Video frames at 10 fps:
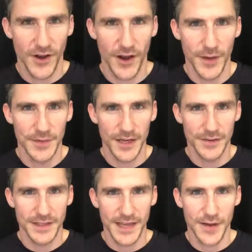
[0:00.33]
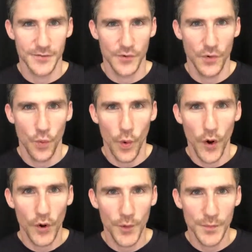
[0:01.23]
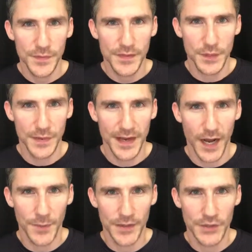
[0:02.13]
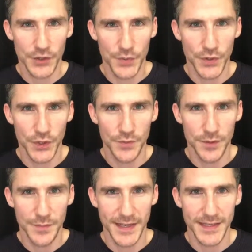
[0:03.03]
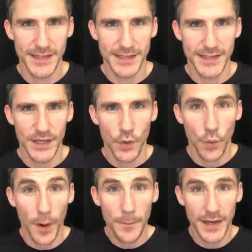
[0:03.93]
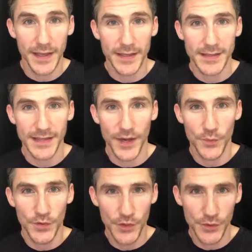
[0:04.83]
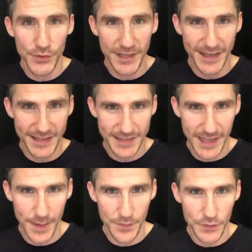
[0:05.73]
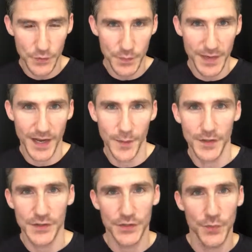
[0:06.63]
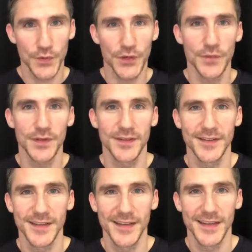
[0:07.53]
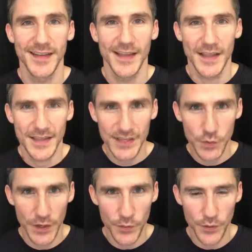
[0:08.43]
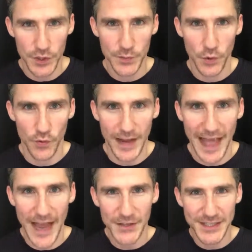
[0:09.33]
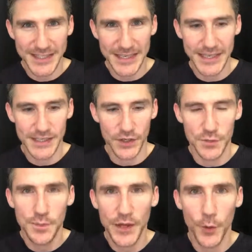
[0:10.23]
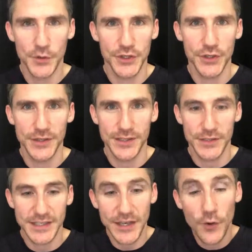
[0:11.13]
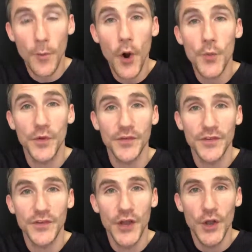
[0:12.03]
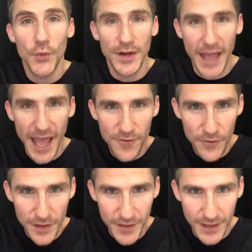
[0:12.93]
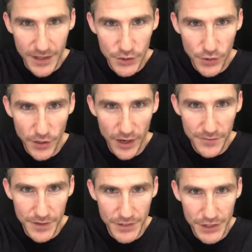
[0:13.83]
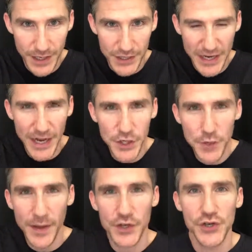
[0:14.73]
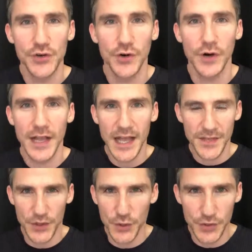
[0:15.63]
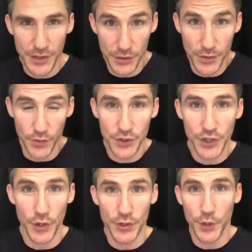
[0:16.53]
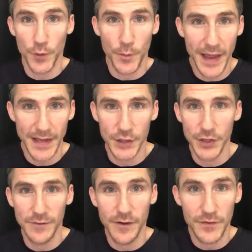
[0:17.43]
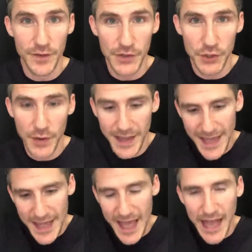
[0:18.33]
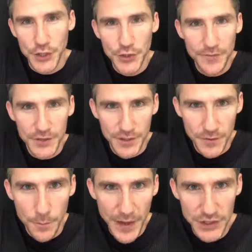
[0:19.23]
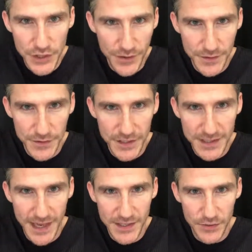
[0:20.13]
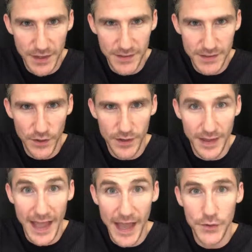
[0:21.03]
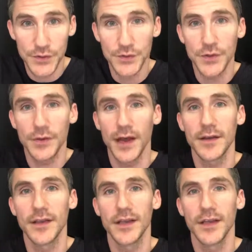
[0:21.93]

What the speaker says: Hi, I'm David Saville. Welcome to the Becoming Superhuman Minute. 1 minute to help you take a step towards becoming superhuman. This week we're exploring how to seize those big opportunities, single moments when everything in your life can change. How do you make sure that you don't choke, that you're prepared, that you give everything to it, and you give yourself the best chance of success on the other side of that? How do you do that?